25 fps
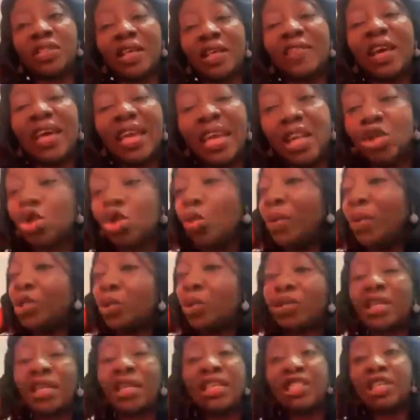So we totally
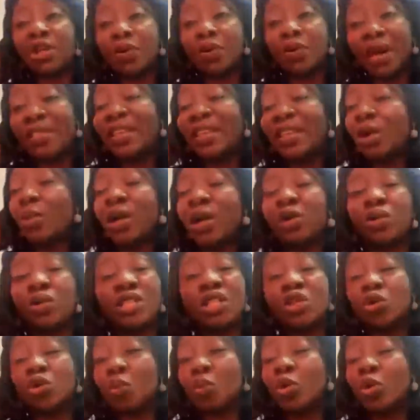decide that we're not in
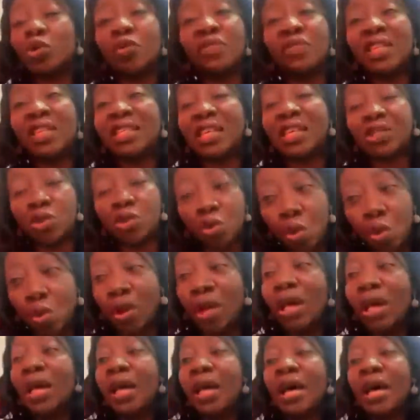support of it at all.